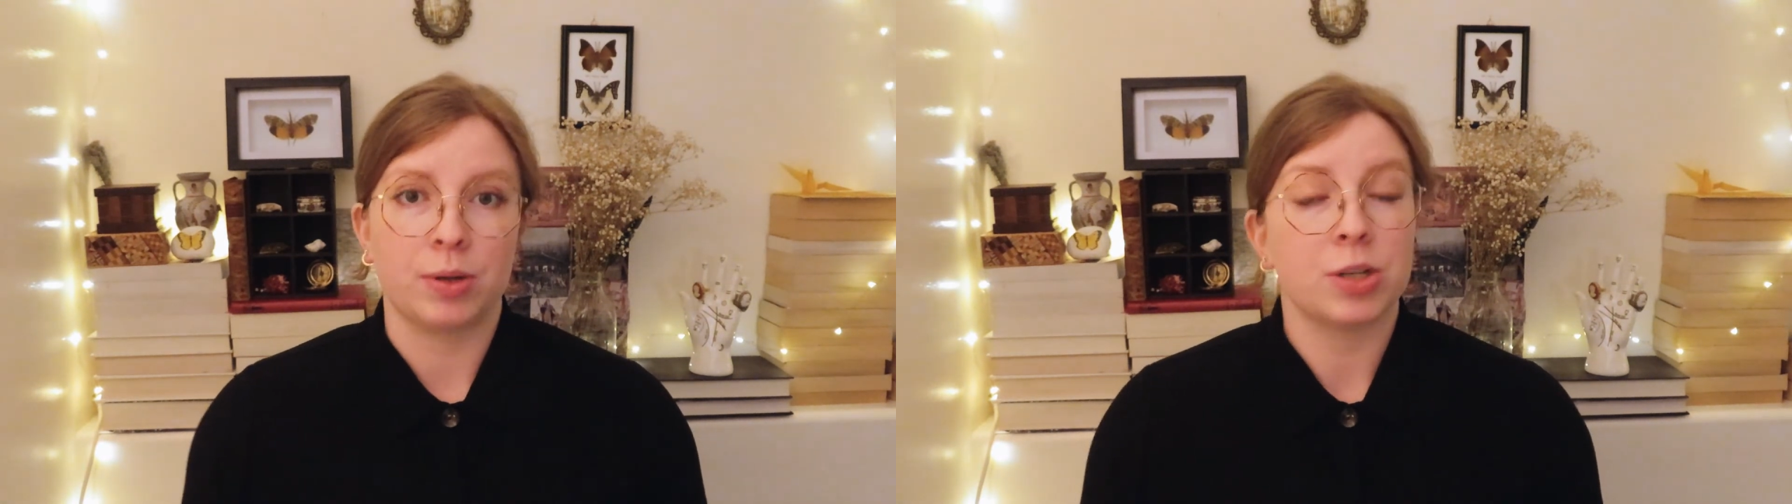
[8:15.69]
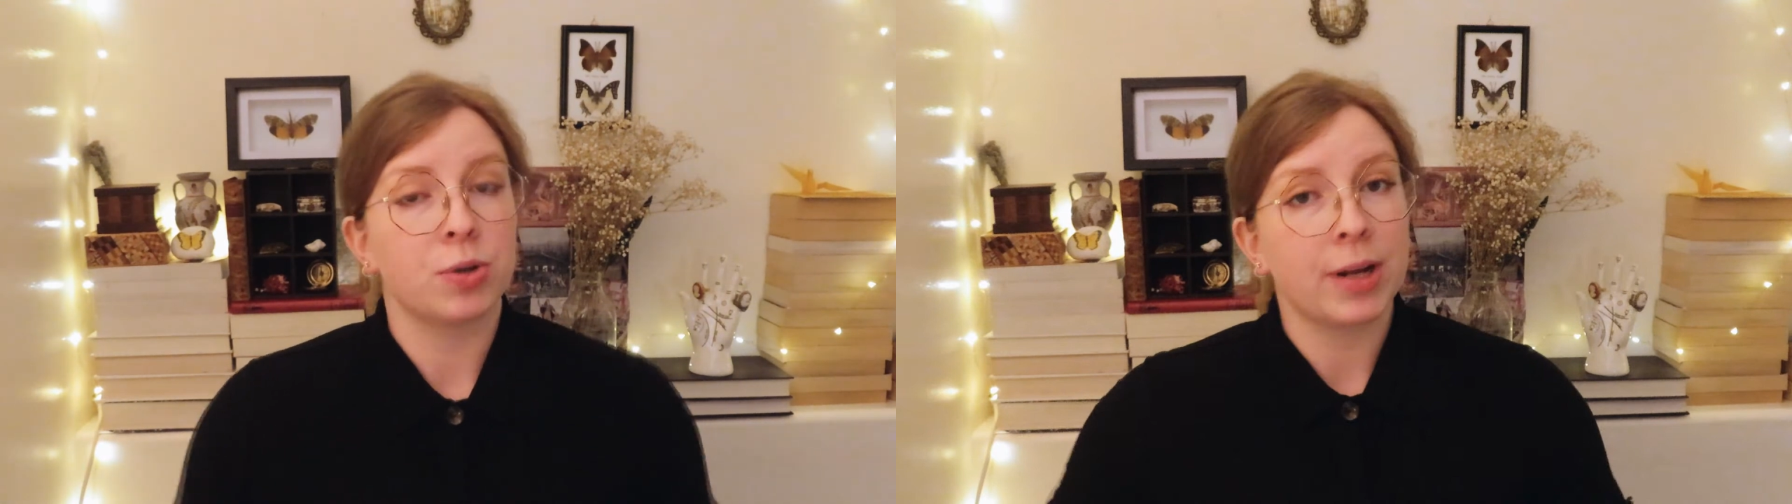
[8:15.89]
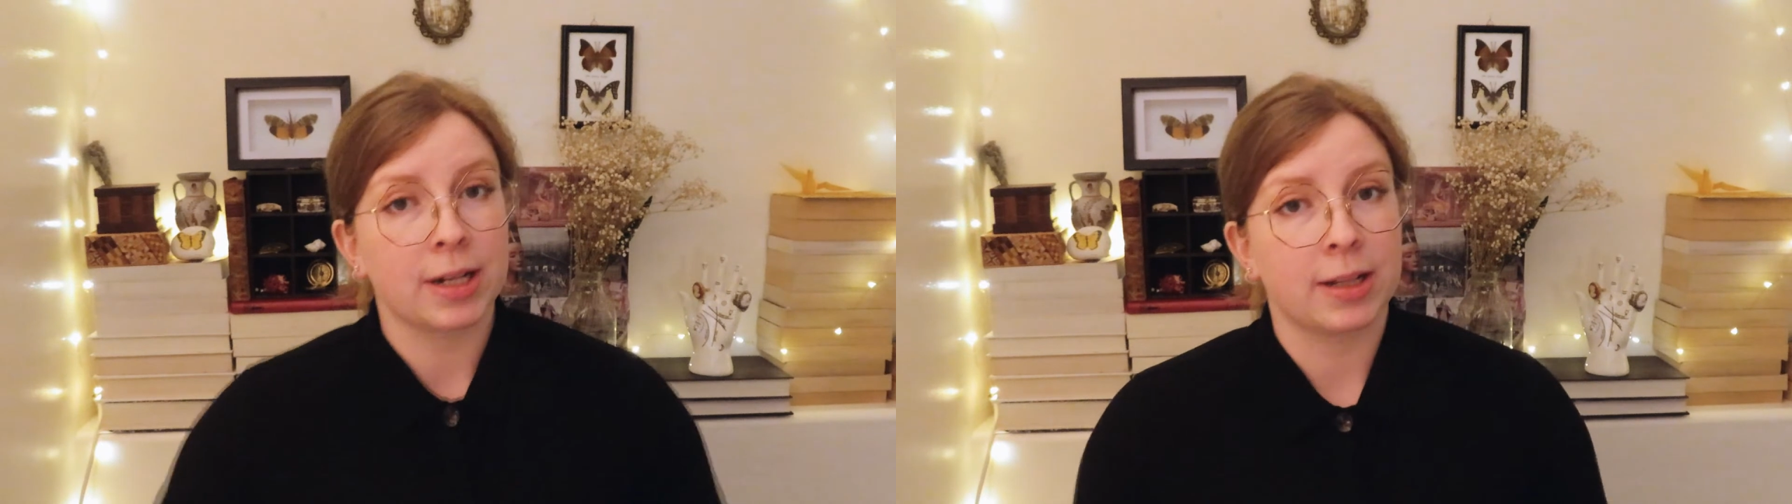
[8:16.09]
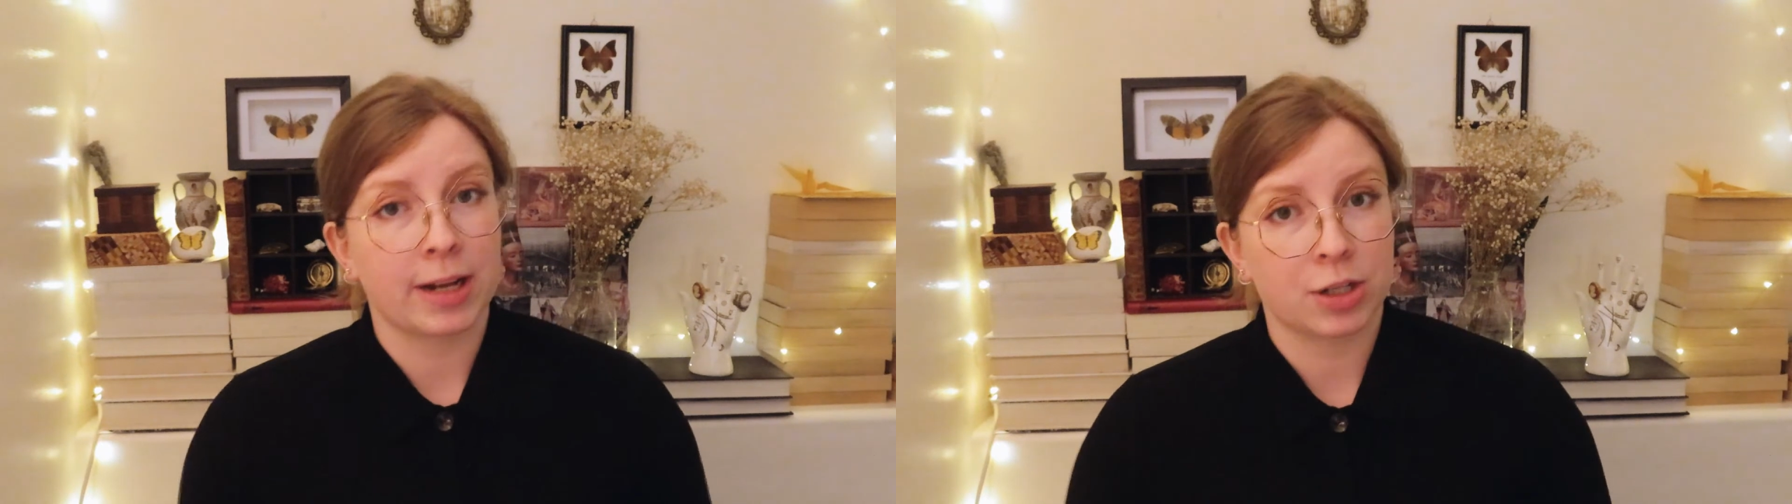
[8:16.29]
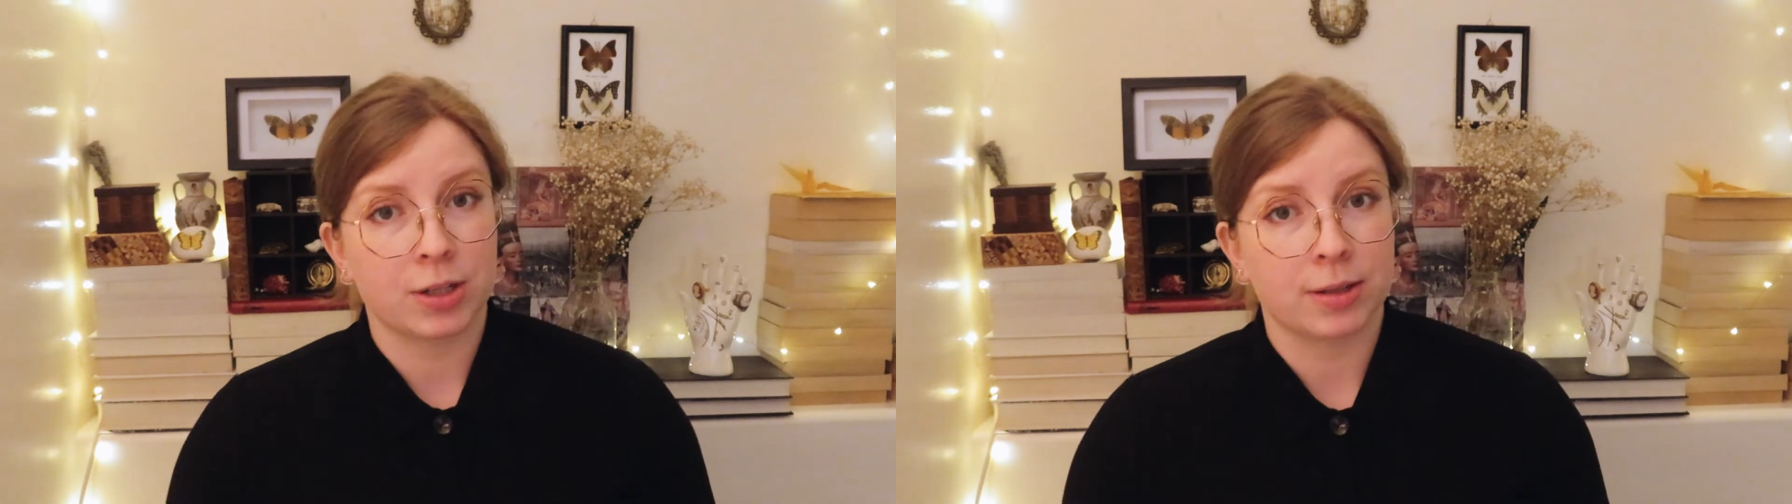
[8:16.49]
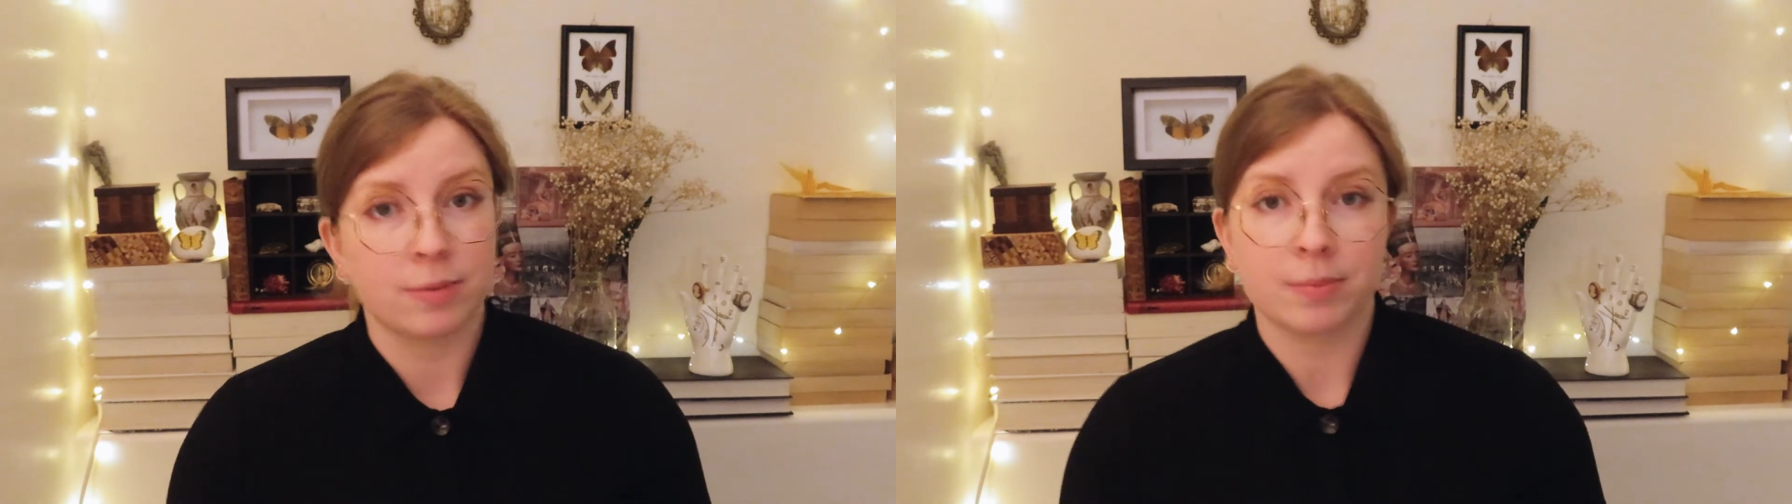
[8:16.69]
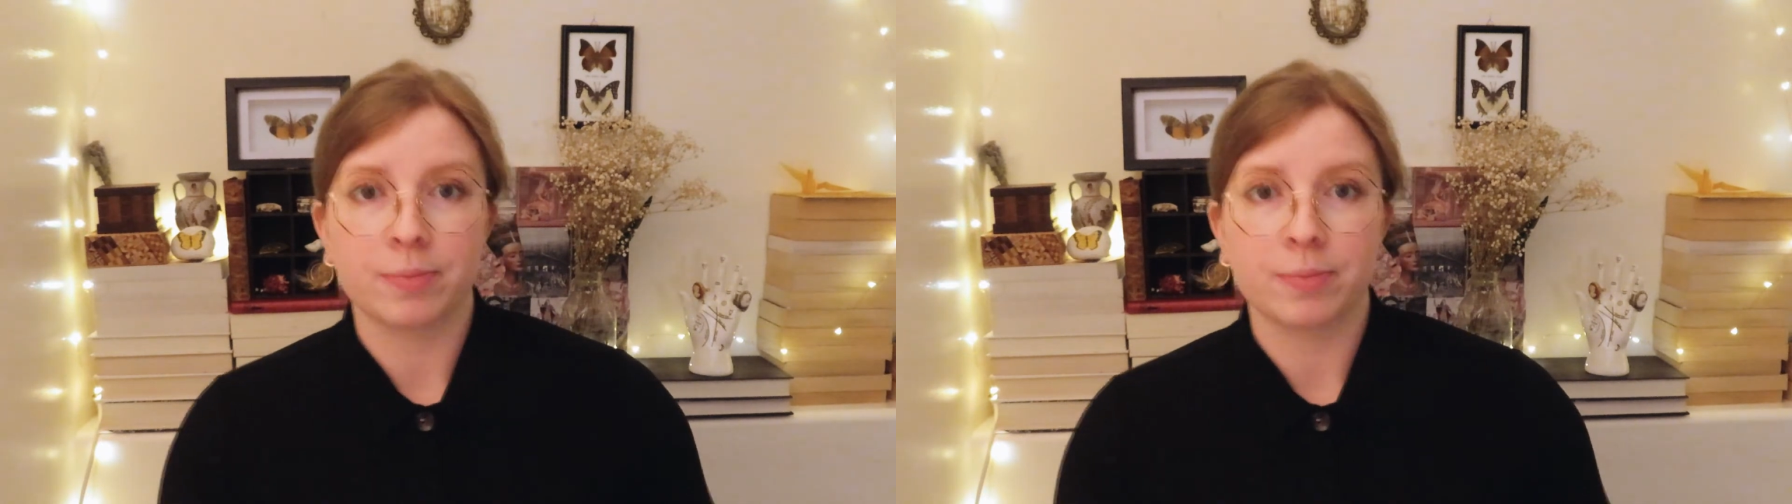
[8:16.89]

enjoy a collection.